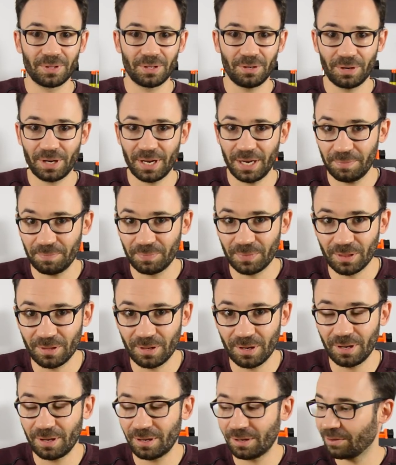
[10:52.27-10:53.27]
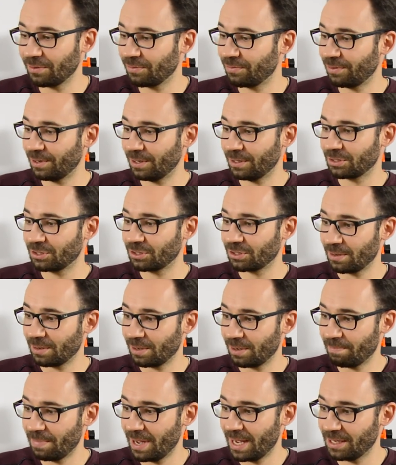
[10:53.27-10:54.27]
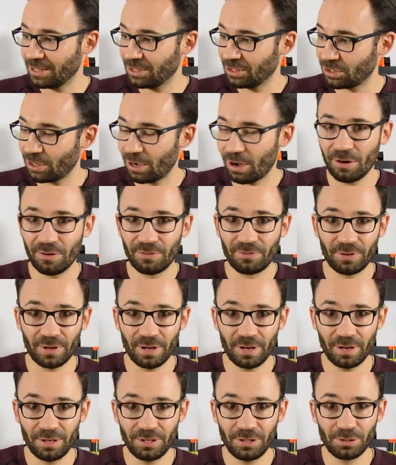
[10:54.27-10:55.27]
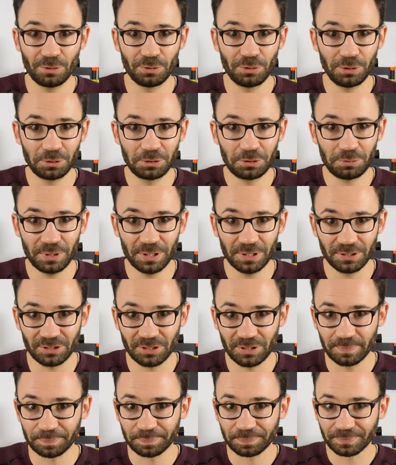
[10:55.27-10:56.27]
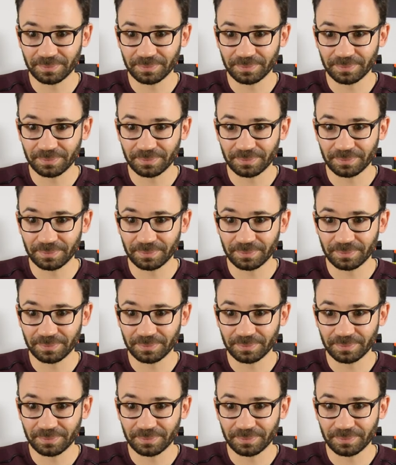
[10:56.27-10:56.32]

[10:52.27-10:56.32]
okay, the first base of your nutrients.